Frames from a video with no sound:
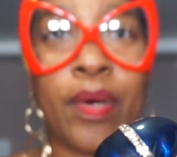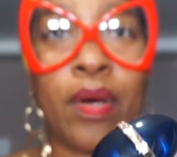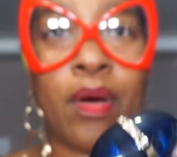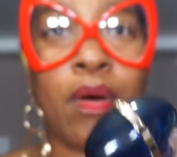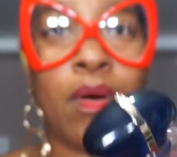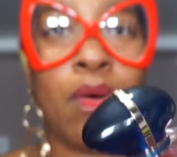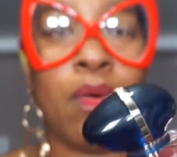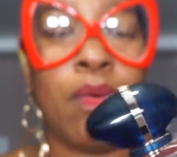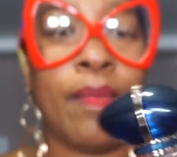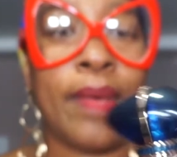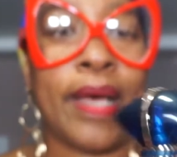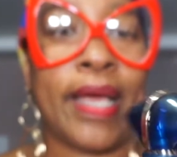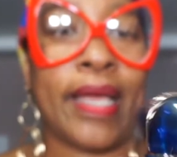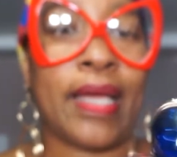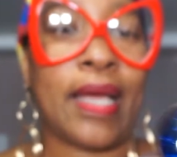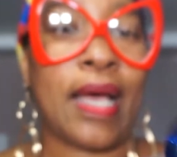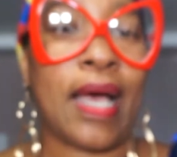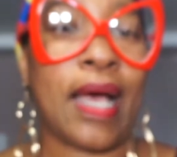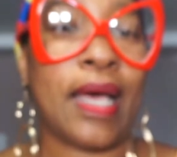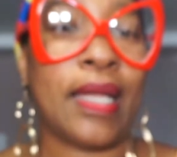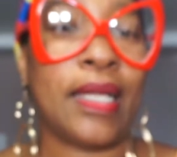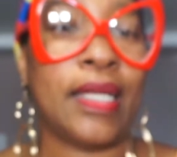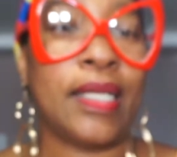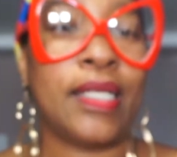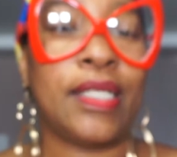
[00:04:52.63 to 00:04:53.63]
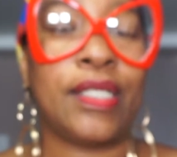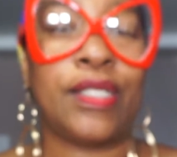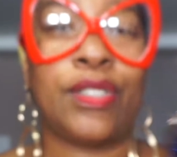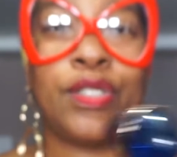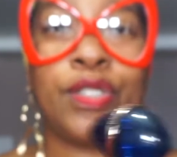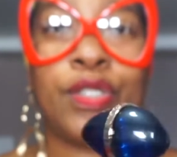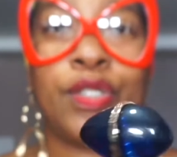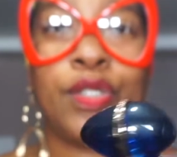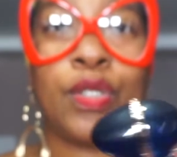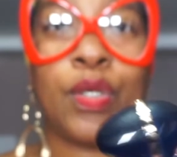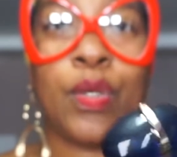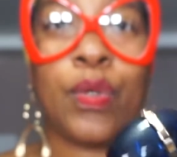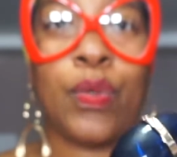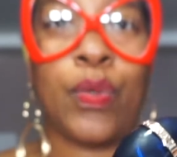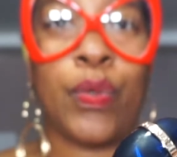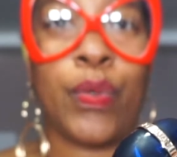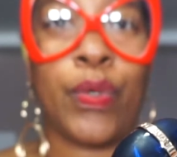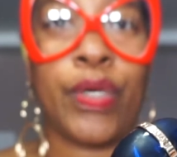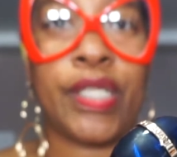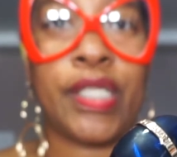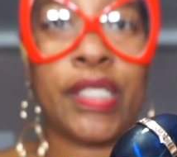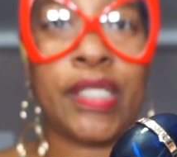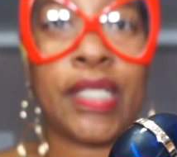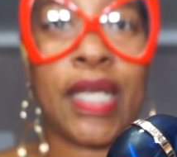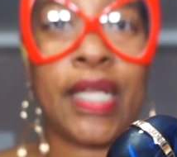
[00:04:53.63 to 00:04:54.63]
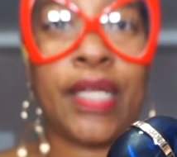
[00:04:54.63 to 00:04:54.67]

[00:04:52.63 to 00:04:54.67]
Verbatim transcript: Oh my god, it is just so gorgeous.